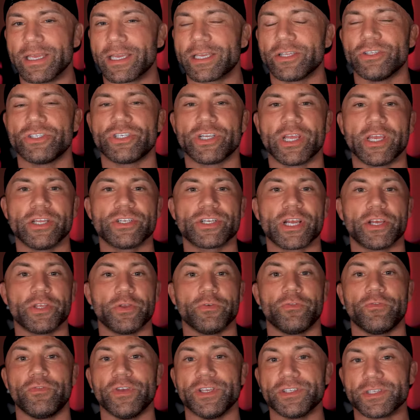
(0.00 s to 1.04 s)
It can change how you
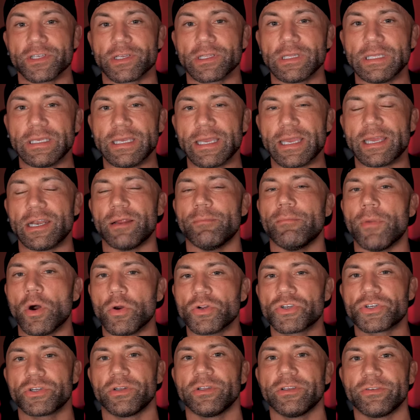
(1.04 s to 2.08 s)
physically and
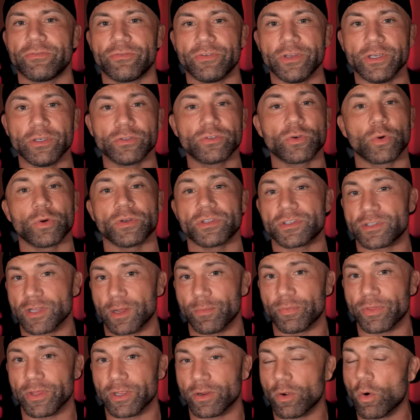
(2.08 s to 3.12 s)
emotionally feel towards
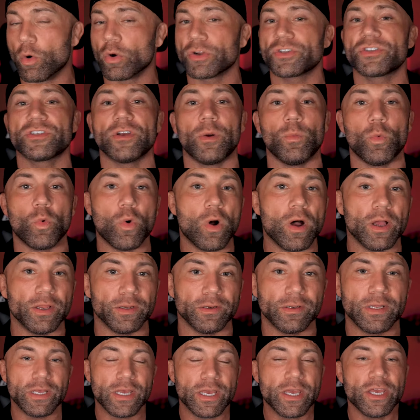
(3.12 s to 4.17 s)
something or
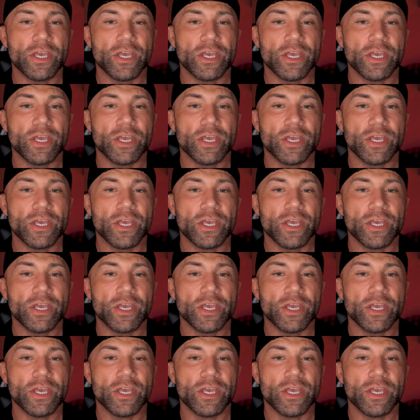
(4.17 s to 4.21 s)
someone.